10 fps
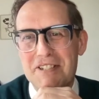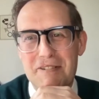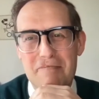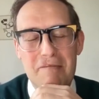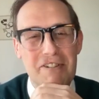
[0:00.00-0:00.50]

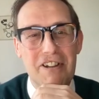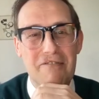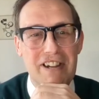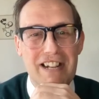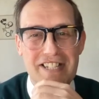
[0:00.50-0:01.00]
They probably don't
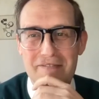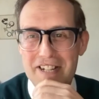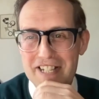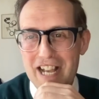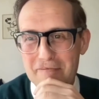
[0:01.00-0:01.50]
realize it when
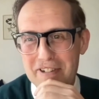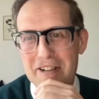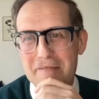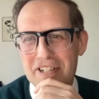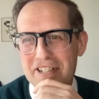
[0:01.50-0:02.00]
it's
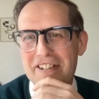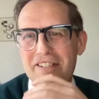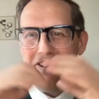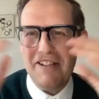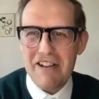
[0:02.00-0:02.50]
happening, but you know
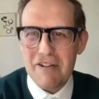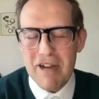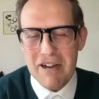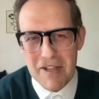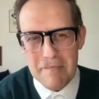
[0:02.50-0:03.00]
you hear
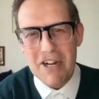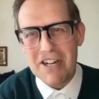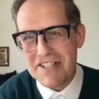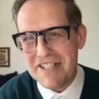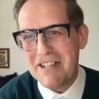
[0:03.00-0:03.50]
about the
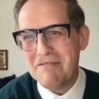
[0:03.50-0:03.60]
Mars a day,